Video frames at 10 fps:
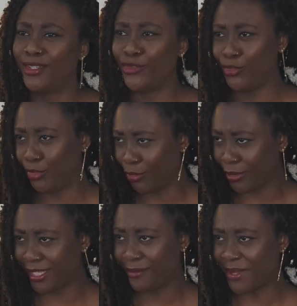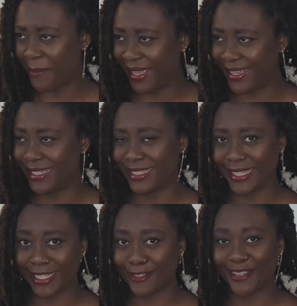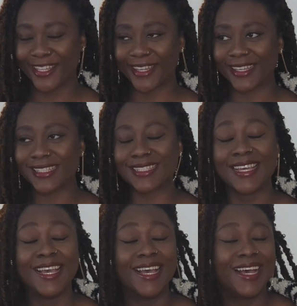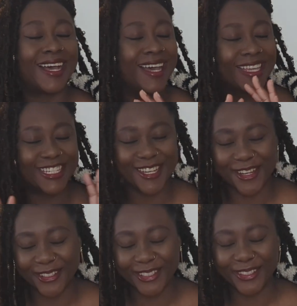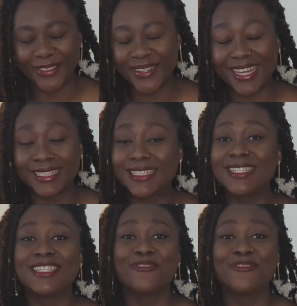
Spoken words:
you can be making six figures. I tell you, and this is